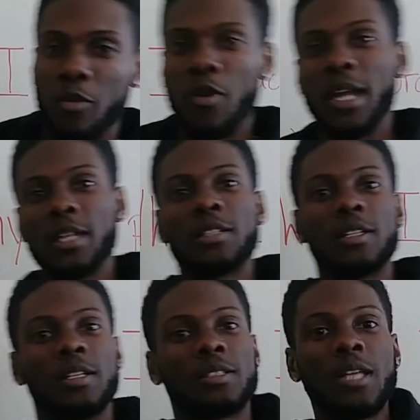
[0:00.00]
before I get into
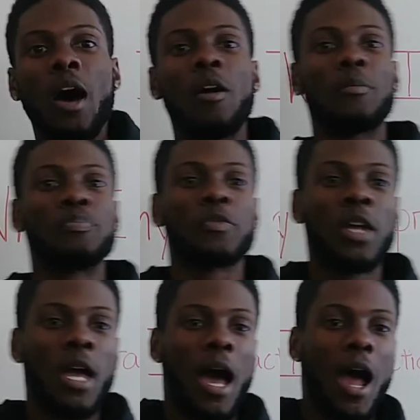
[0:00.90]
this talk,
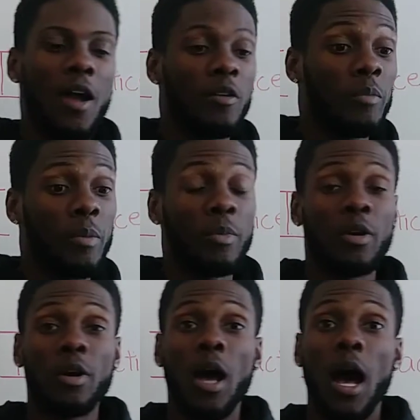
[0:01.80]
I
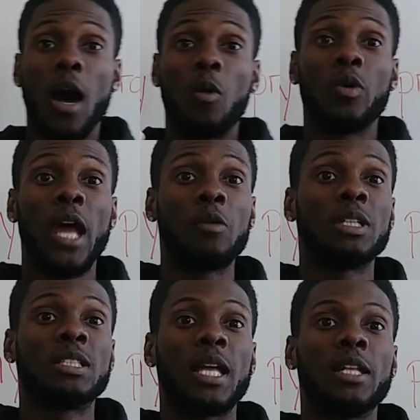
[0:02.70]
remember when I
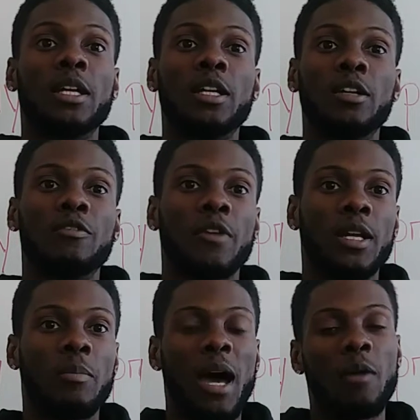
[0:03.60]
was telling a good friend
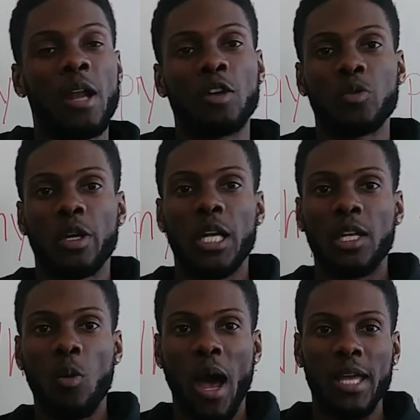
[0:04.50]
of mine when I was working at
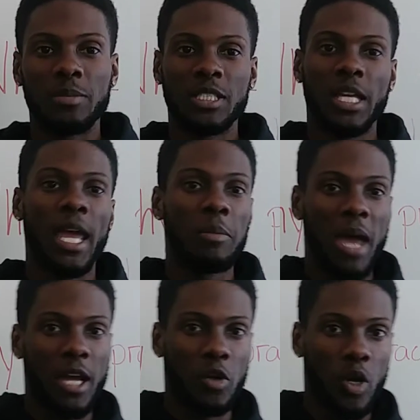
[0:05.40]
the YMCA
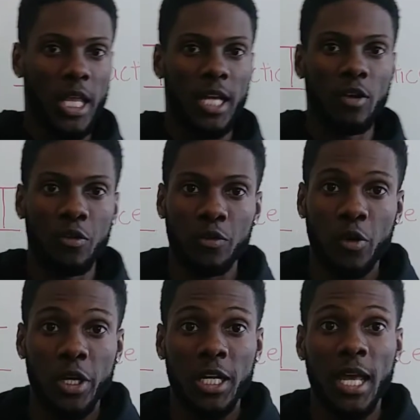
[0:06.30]
back in Orlando,
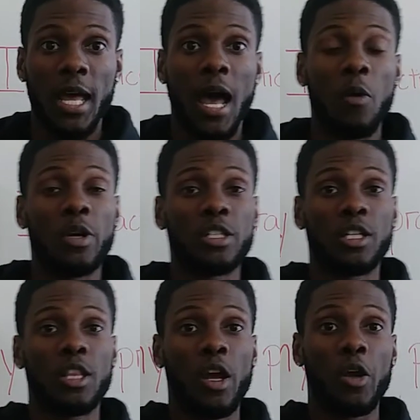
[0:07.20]
Florida, that I wanted
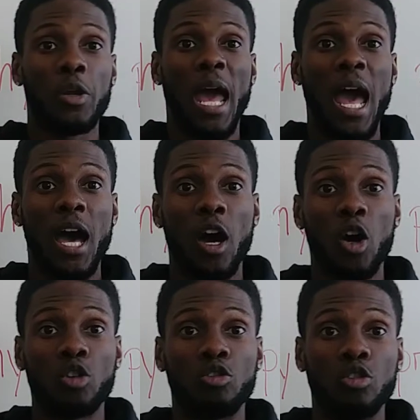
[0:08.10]
to learn
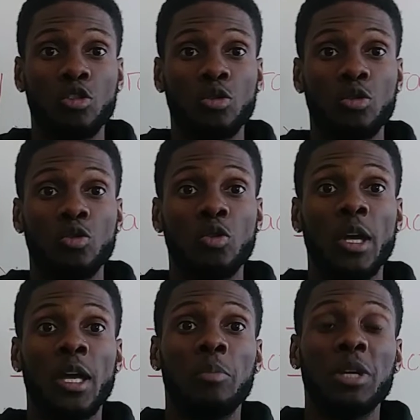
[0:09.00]
how to
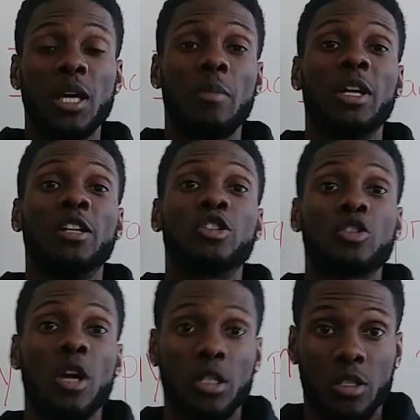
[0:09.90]
become an
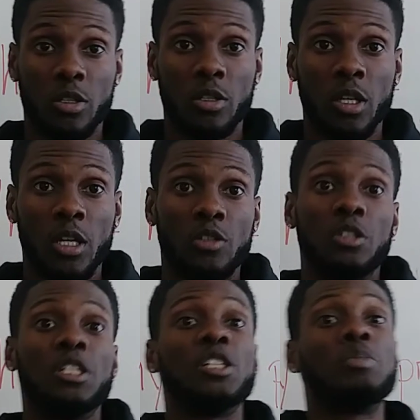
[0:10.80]
instructor to
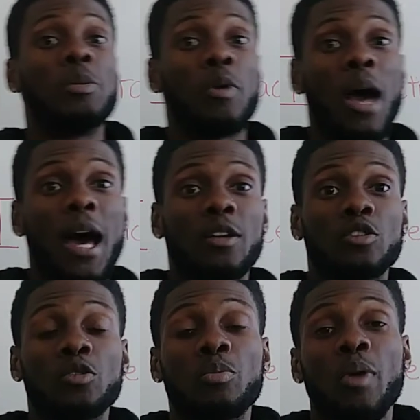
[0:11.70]
teach people how
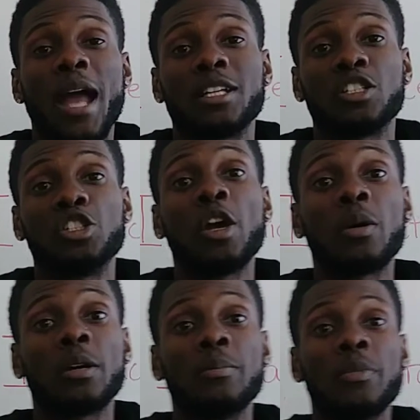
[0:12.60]
to practice yoga.